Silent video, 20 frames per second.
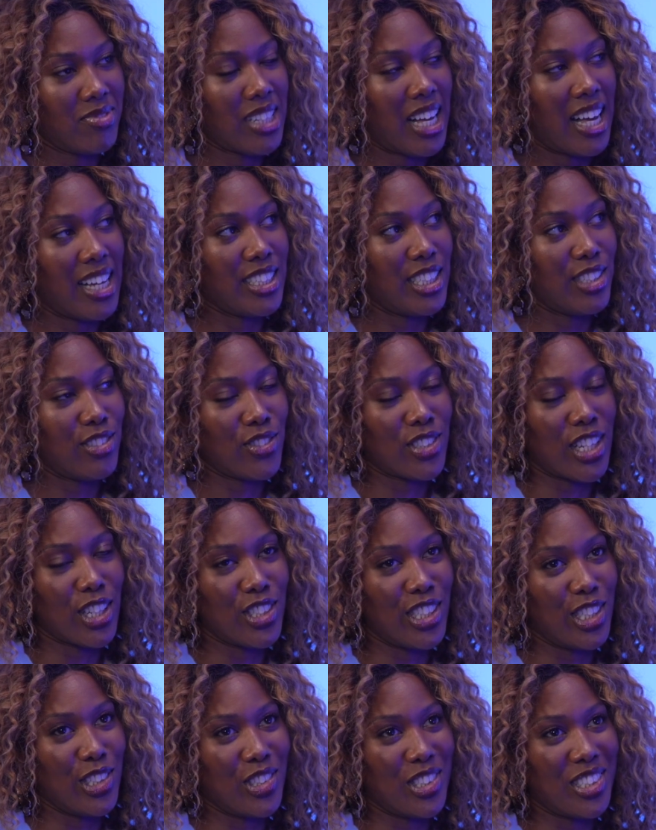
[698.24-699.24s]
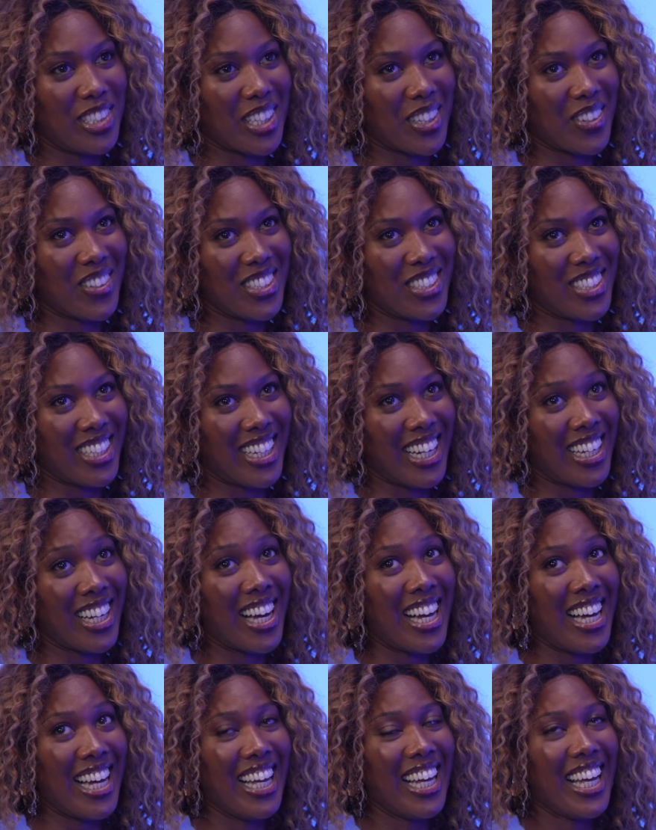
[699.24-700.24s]
That is such an interesting question.
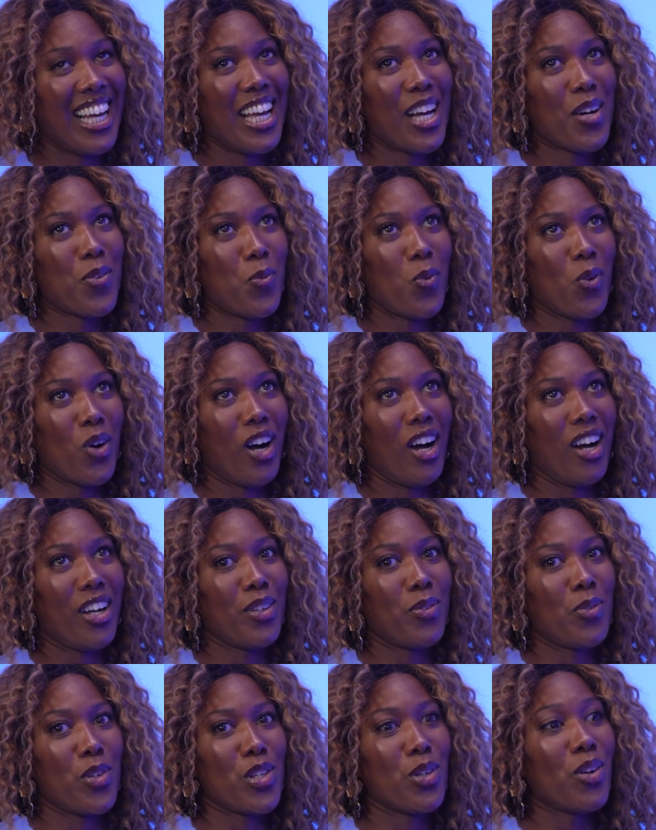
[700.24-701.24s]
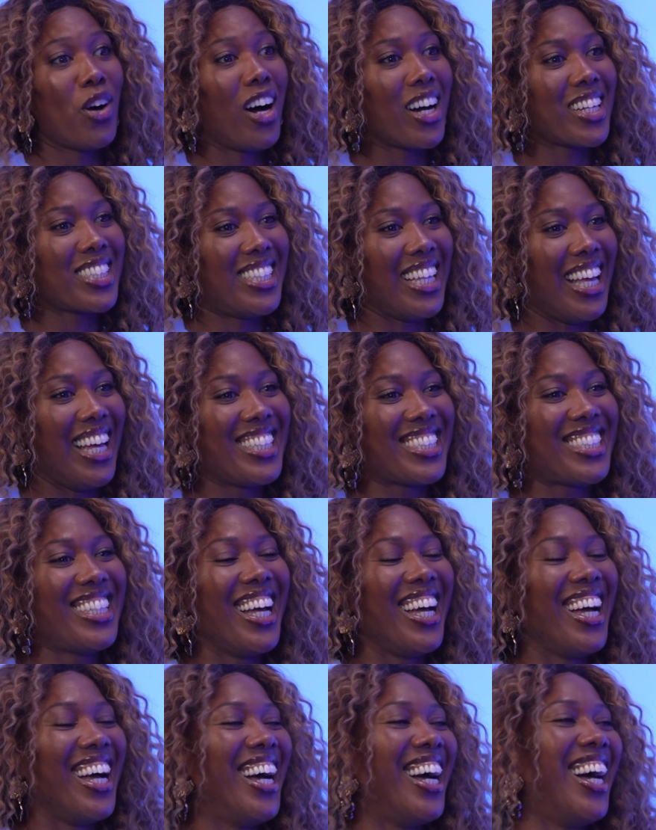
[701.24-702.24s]
And when you ask this,
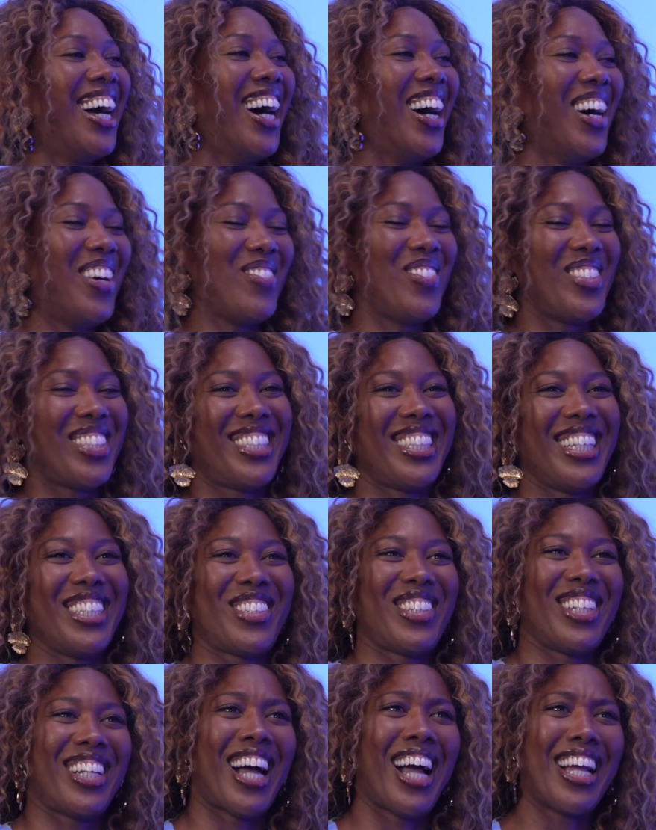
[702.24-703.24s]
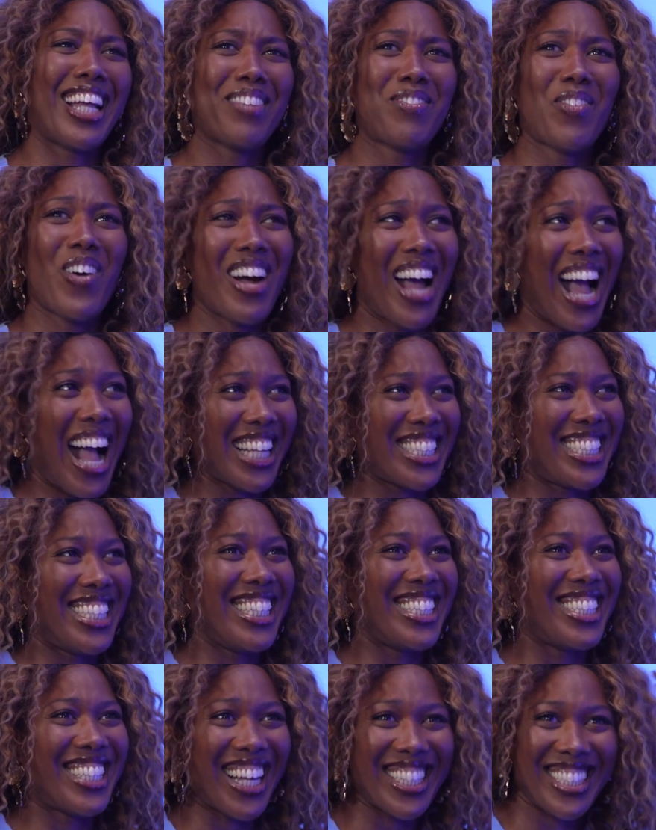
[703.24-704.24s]
I was literally like, where
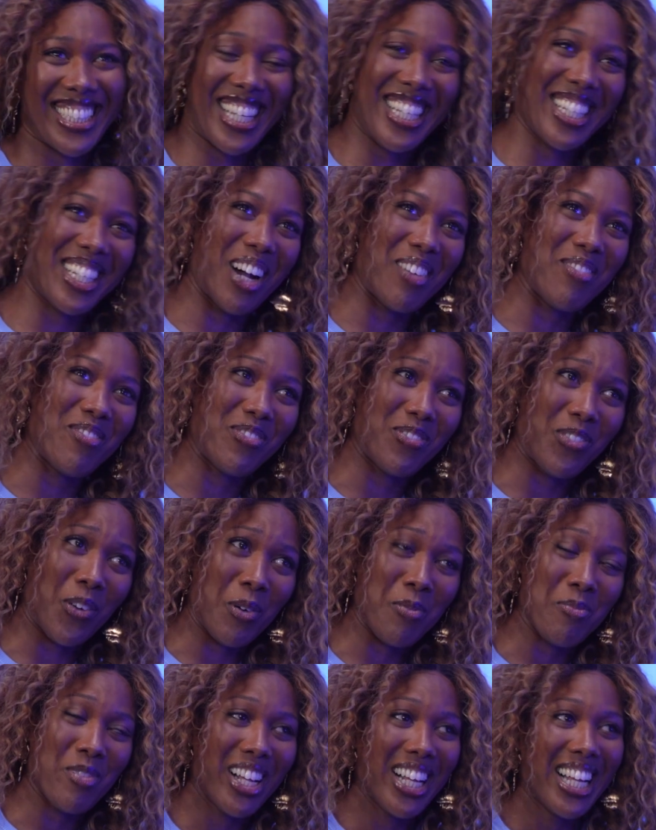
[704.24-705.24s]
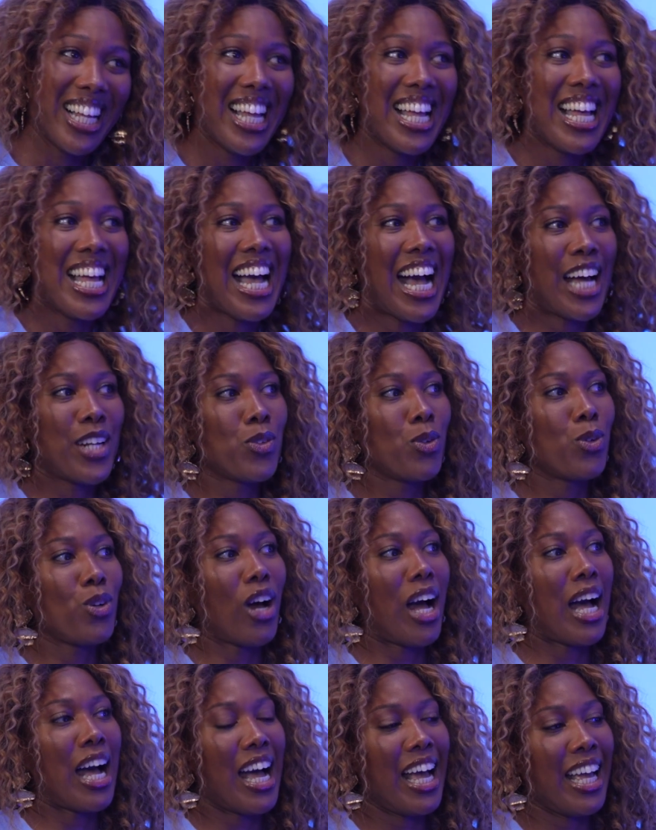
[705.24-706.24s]
actually does it come from? And
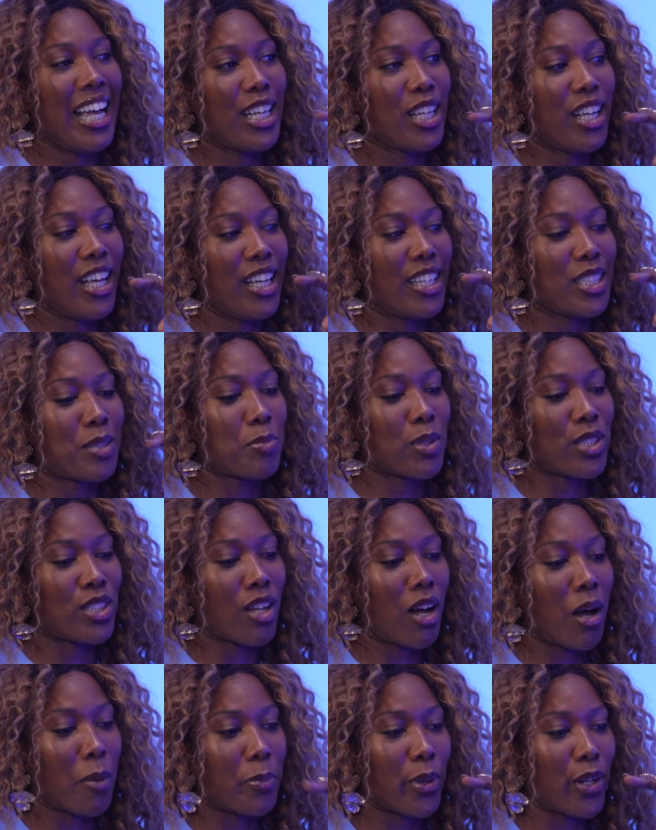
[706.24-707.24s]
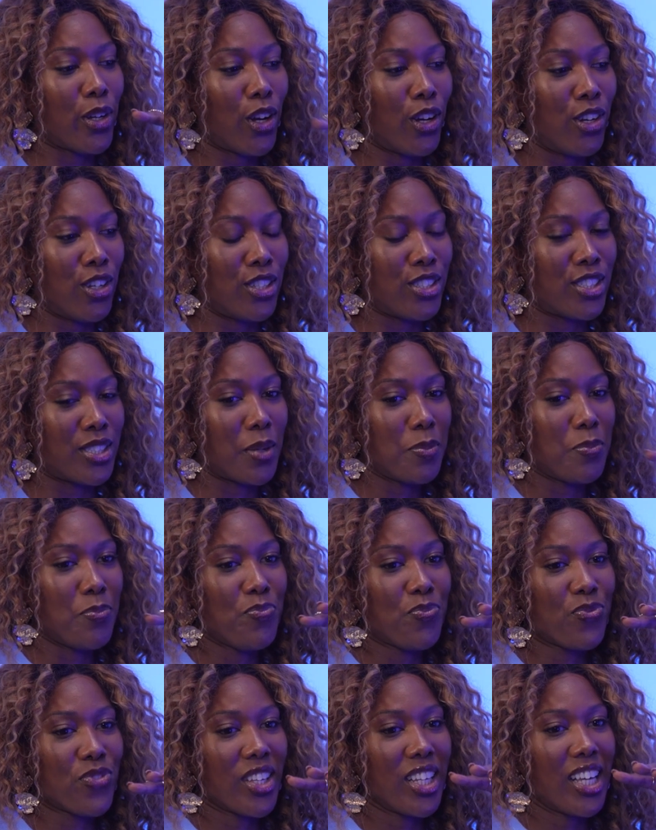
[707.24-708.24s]
it's bizarre because
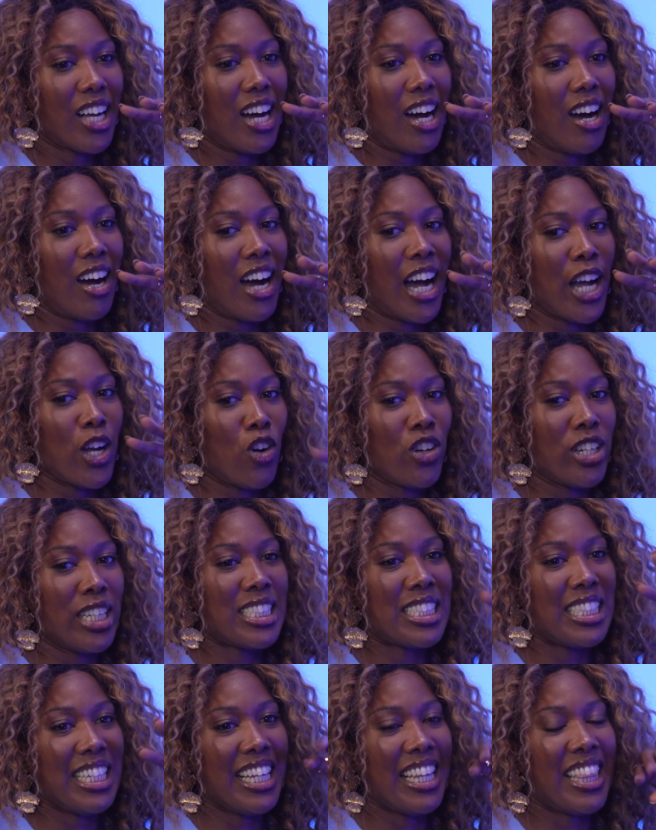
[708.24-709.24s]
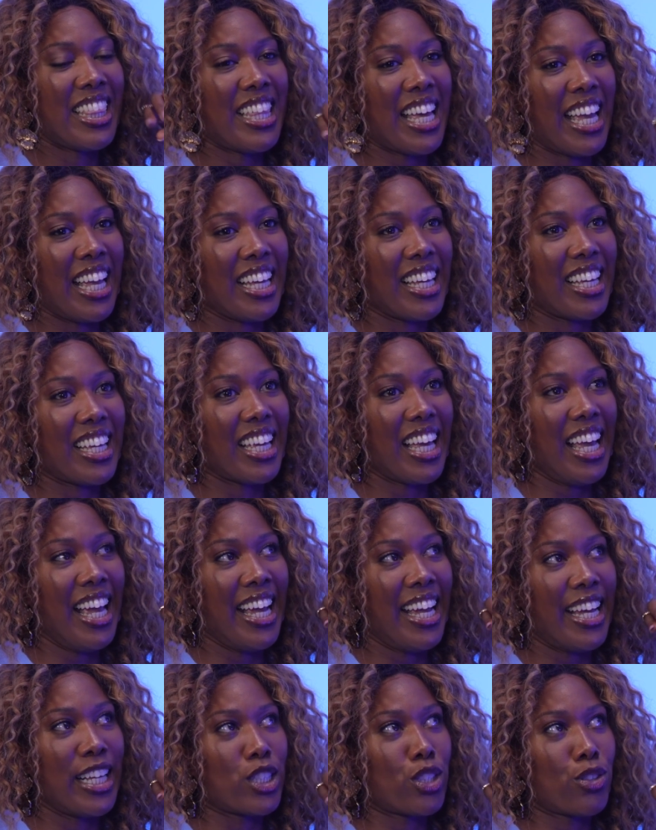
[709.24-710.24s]
I honestly think
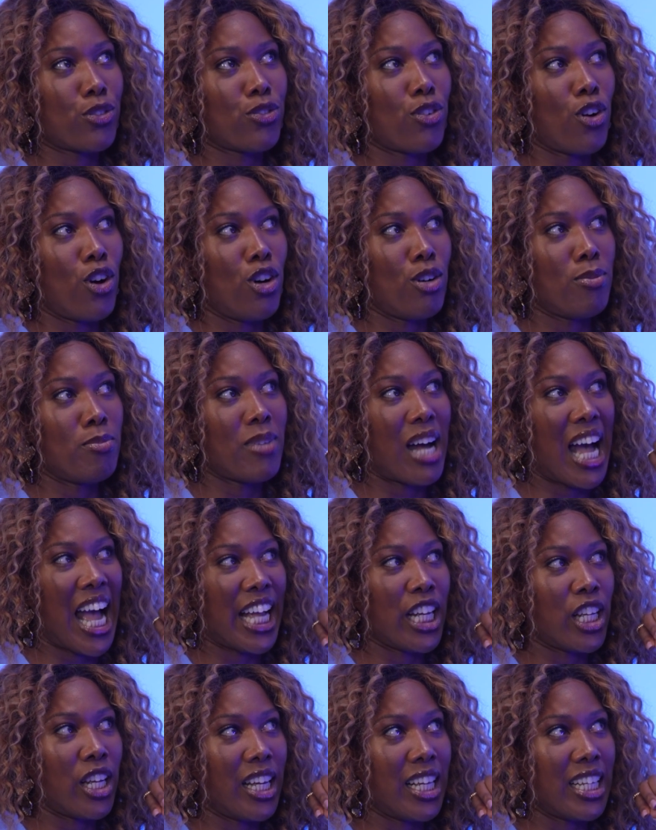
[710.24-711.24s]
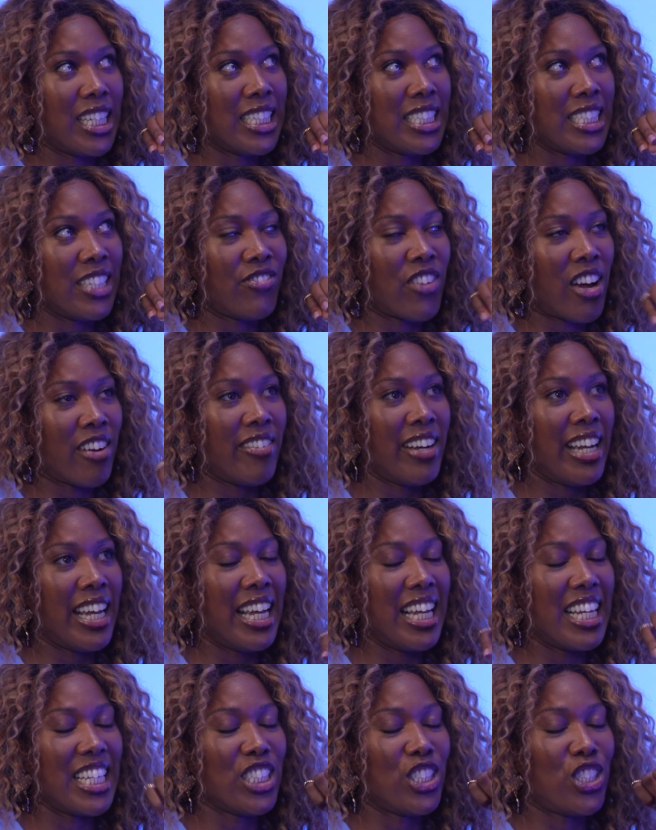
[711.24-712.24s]
it is from a
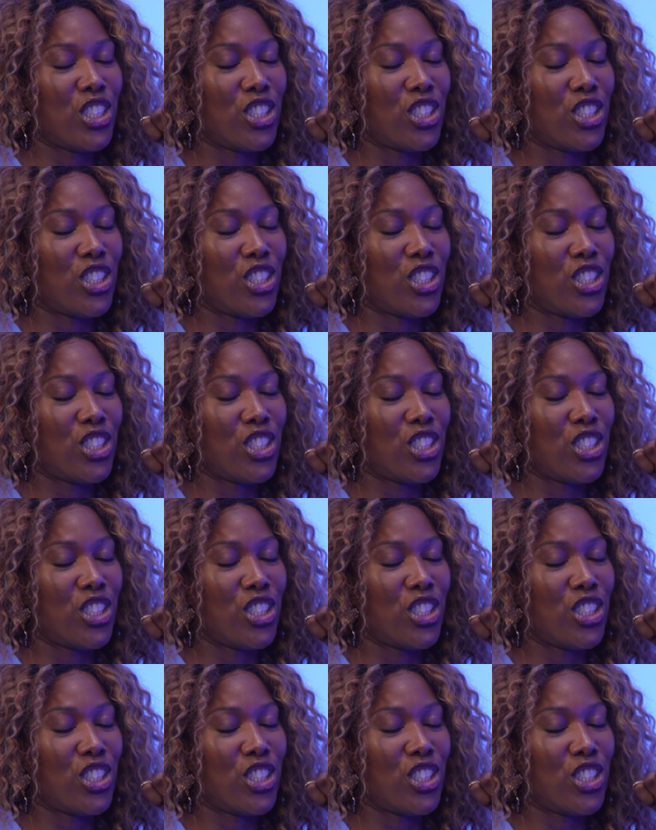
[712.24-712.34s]
very